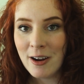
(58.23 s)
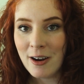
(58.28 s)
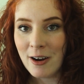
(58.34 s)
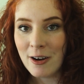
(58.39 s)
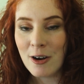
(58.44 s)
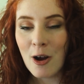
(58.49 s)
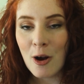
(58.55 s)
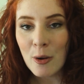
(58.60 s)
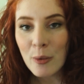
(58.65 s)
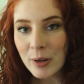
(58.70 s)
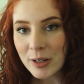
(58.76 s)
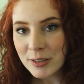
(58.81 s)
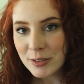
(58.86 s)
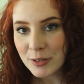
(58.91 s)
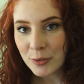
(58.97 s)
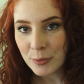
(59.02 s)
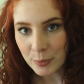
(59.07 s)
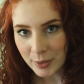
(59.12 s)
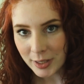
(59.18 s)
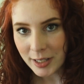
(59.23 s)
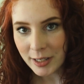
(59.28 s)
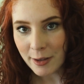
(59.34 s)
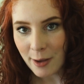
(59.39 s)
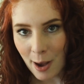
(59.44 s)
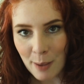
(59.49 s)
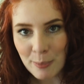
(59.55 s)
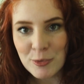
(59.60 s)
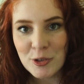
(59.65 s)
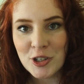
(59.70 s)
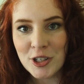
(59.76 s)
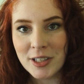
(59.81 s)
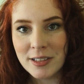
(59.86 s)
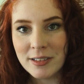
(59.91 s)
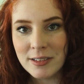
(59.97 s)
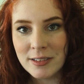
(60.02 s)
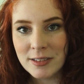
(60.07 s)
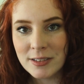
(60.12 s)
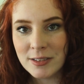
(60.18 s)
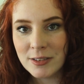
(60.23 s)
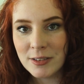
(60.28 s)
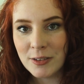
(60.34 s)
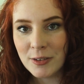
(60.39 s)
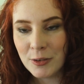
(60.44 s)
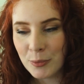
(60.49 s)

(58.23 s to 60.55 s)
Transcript: are always three options,